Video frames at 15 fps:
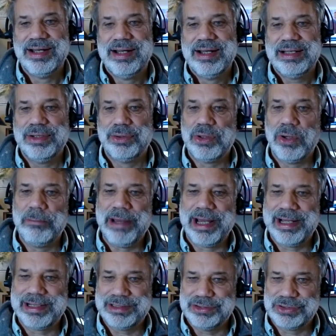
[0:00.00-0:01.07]
he'll go
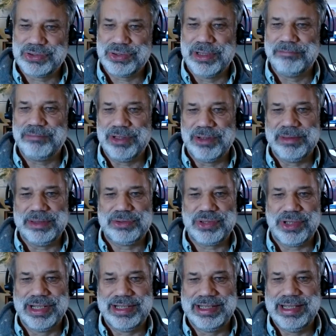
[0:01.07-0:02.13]
back to Trump, maybe
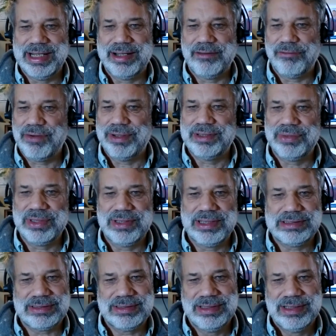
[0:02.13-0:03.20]
try it again and finally
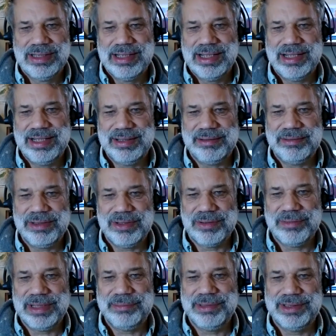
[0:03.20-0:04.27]
realize, hey,
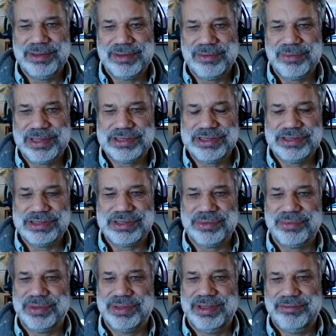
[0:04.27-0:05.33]
maybe the Russians are
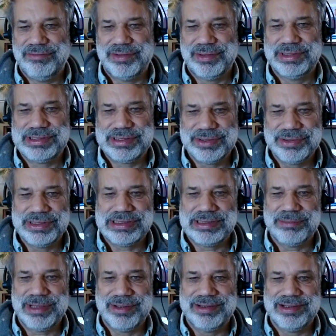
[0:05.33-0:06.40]
really very serious
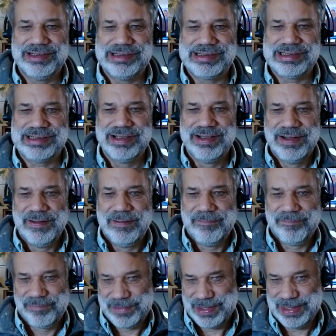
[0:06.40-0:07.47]
about this.
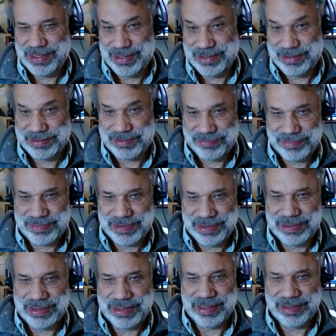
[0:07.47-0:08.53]
And
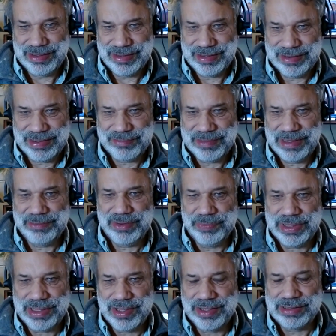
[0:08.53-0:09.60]
I think maybe
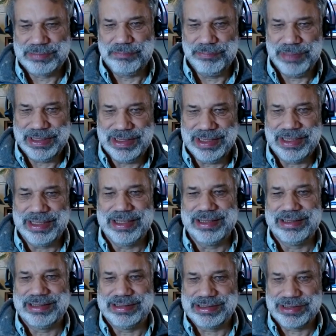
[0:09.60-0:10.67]
we got to
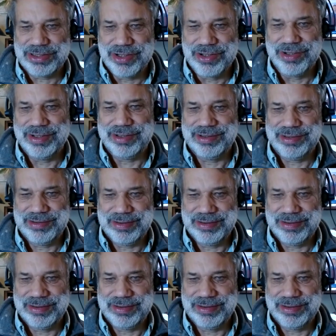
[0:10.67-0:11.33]
begin to start,